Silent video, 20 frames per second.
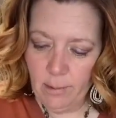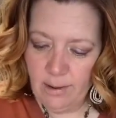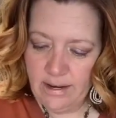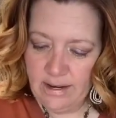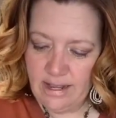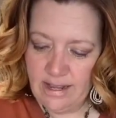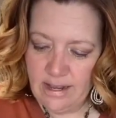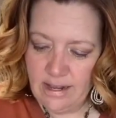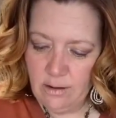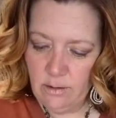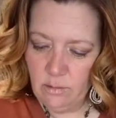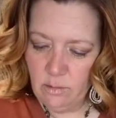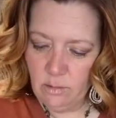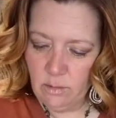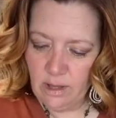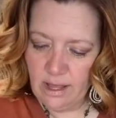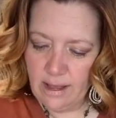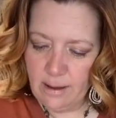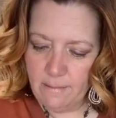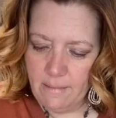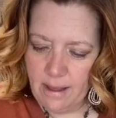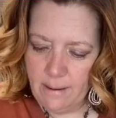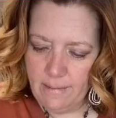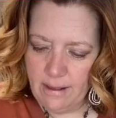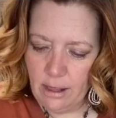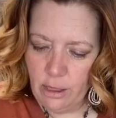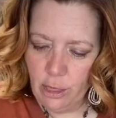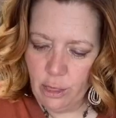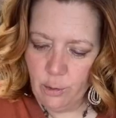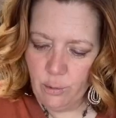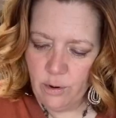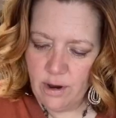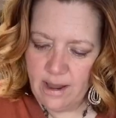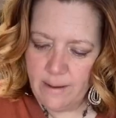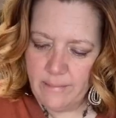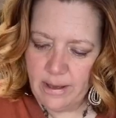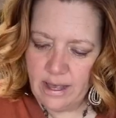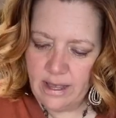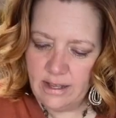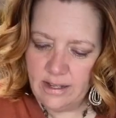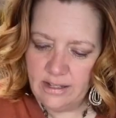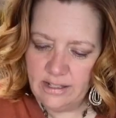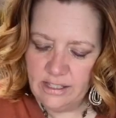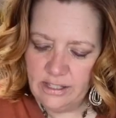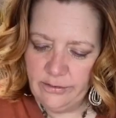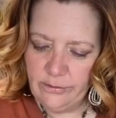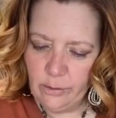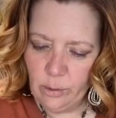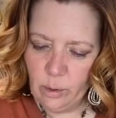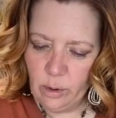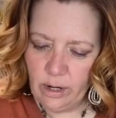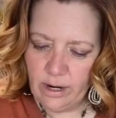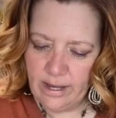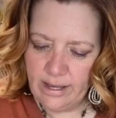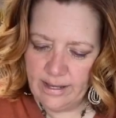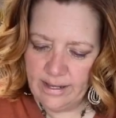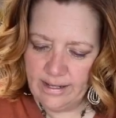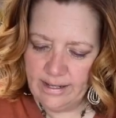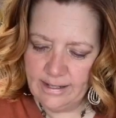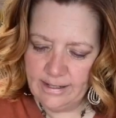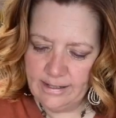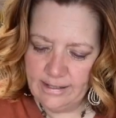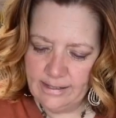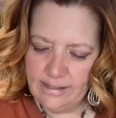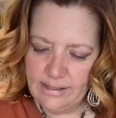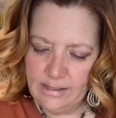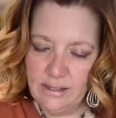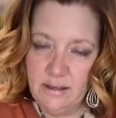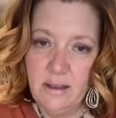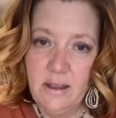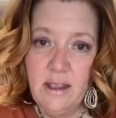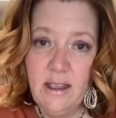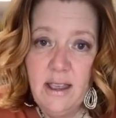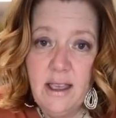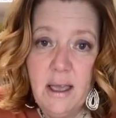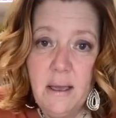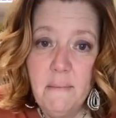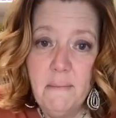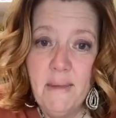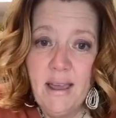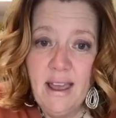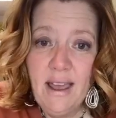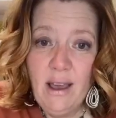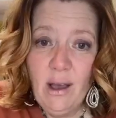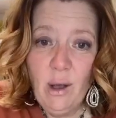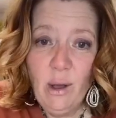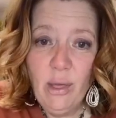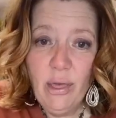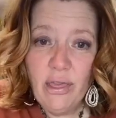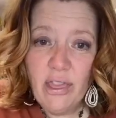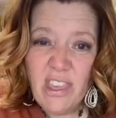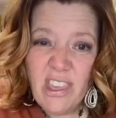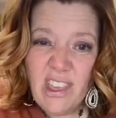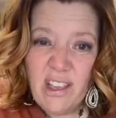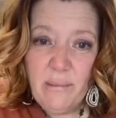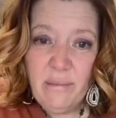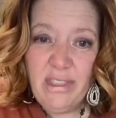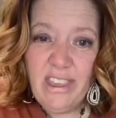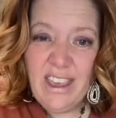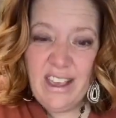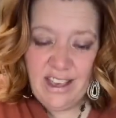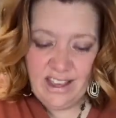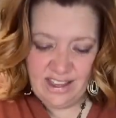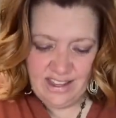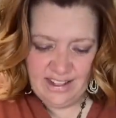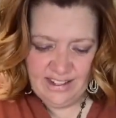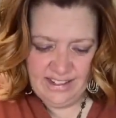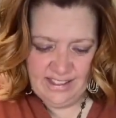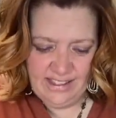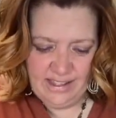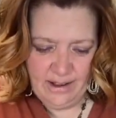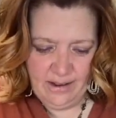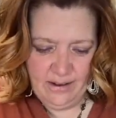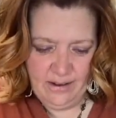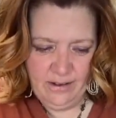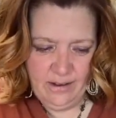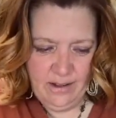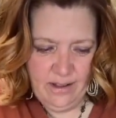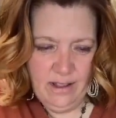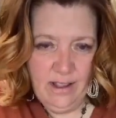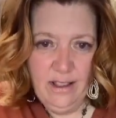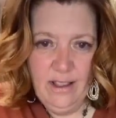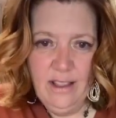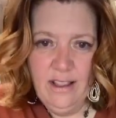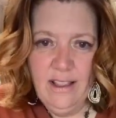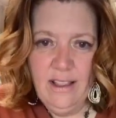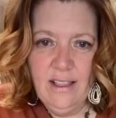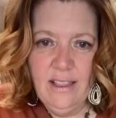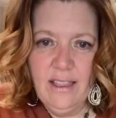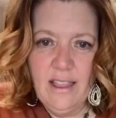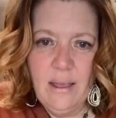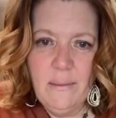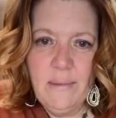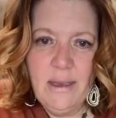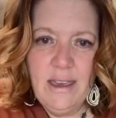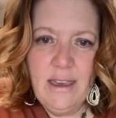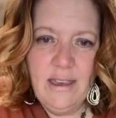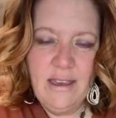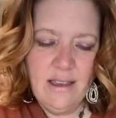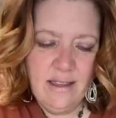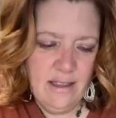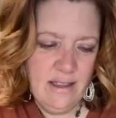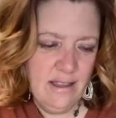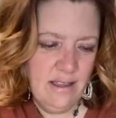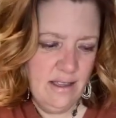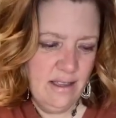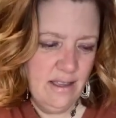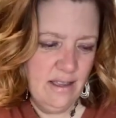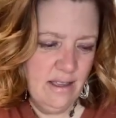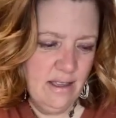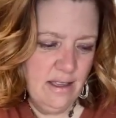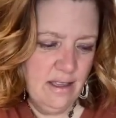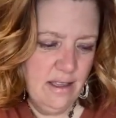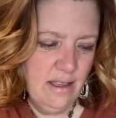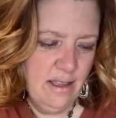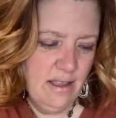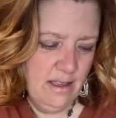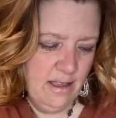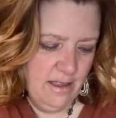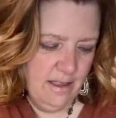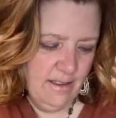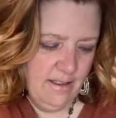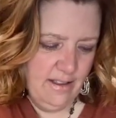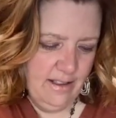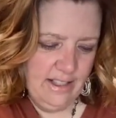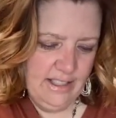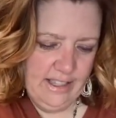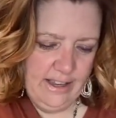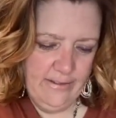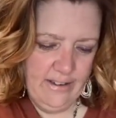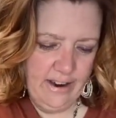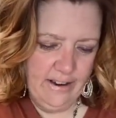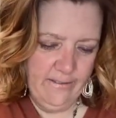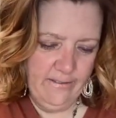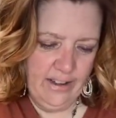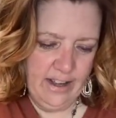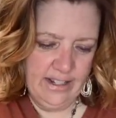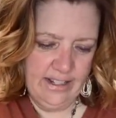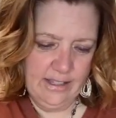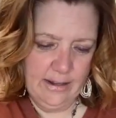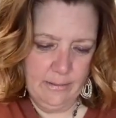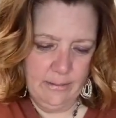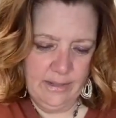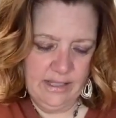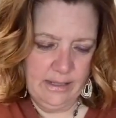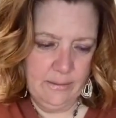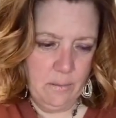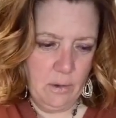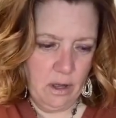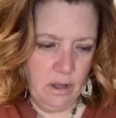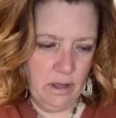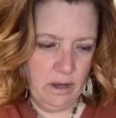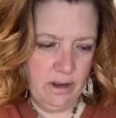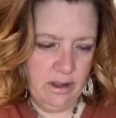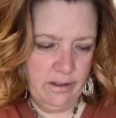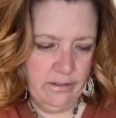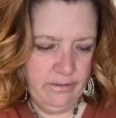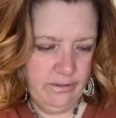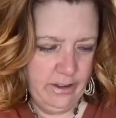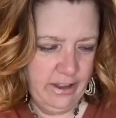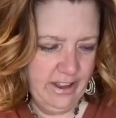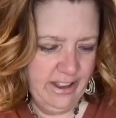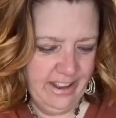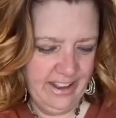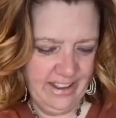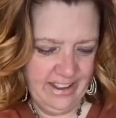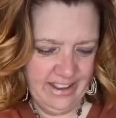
Probably need like maybe 3 buttons for his mouth, I'm thinking. So let me see if I can find something small enough.